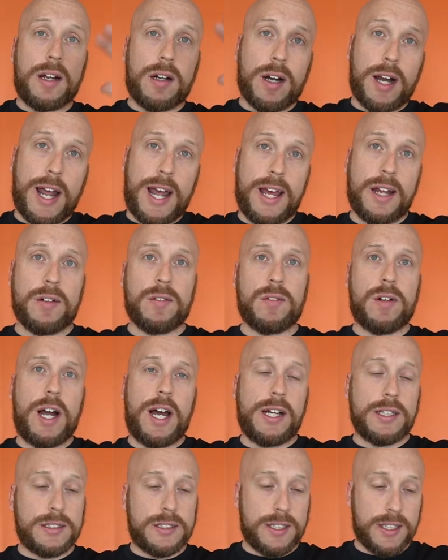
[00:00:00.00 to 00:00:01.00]
they're adding
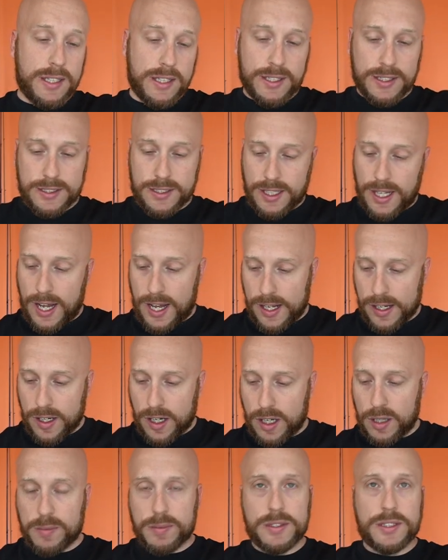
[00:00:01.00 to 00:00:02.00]
rods to this
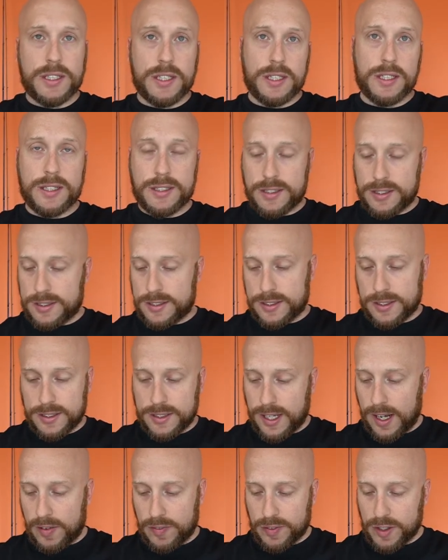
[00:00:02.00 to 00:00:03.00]
lineup. It's, it's
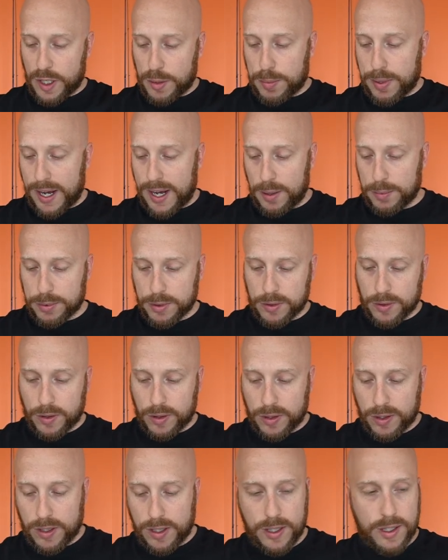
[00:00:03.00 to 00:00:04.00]
definitely a
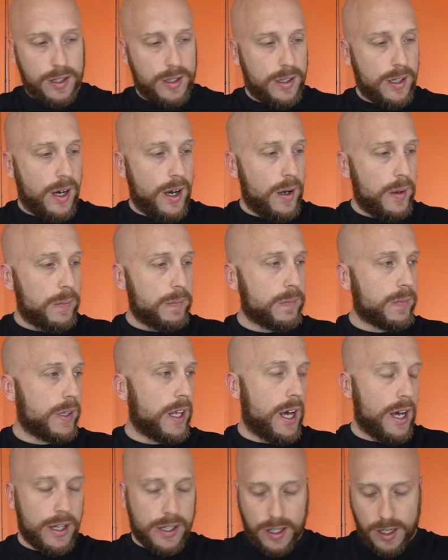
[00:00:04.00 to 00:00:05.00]
popular um,
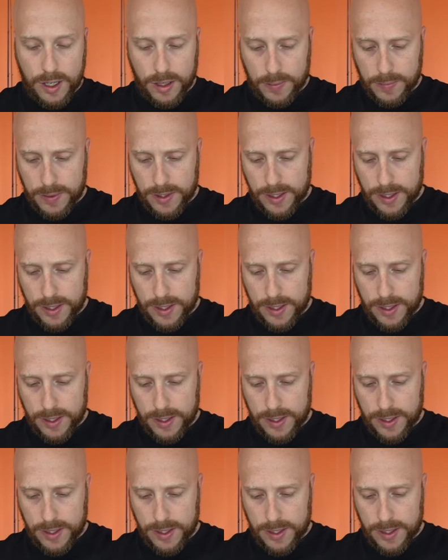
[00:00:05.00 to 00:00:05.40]
lineup.